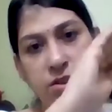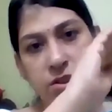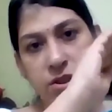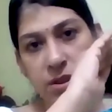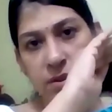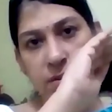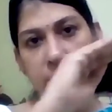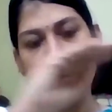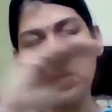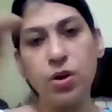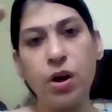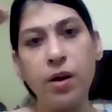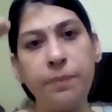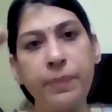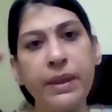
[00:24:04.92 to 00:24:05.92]
just the
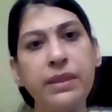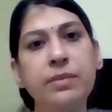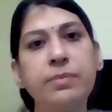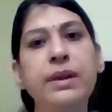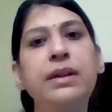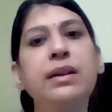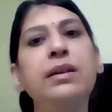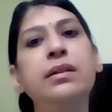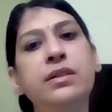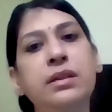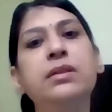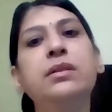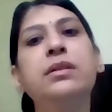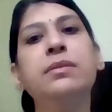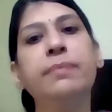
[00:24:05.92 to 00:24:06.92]
top and the middle
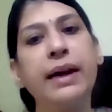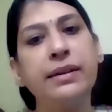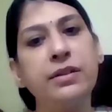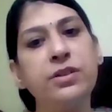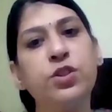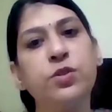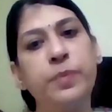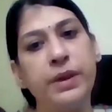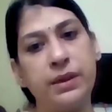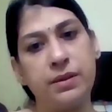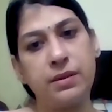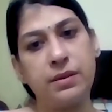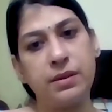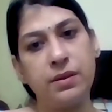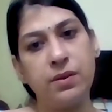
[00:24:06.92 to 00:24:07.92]
tier management,
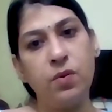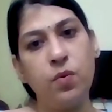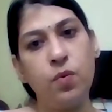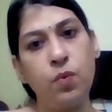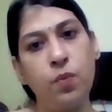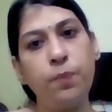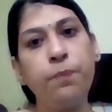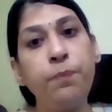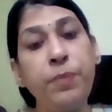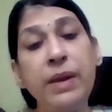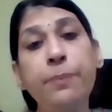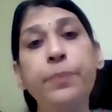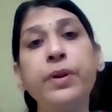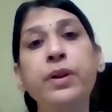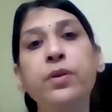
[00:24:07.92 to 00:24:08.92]

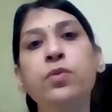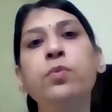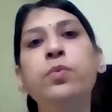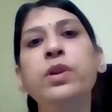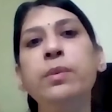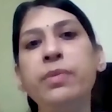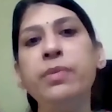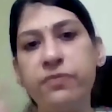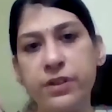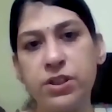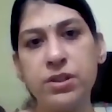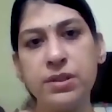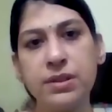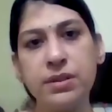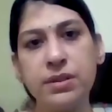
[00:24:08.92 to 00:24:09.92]
people who will be
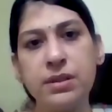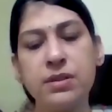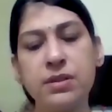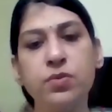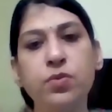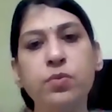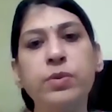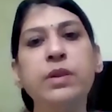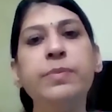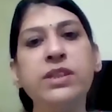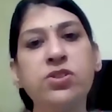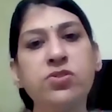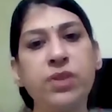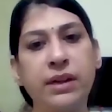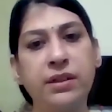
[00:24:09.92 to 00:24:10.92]
visionaries, who will be
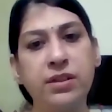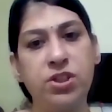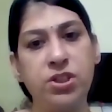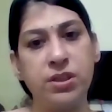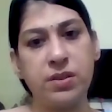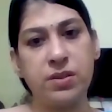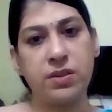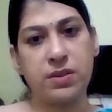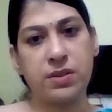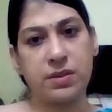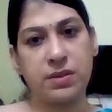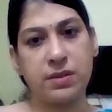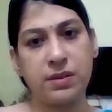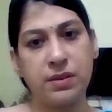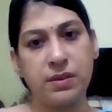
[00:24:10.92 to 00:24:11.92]

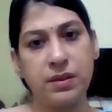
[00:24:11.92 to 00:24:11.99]
strategists.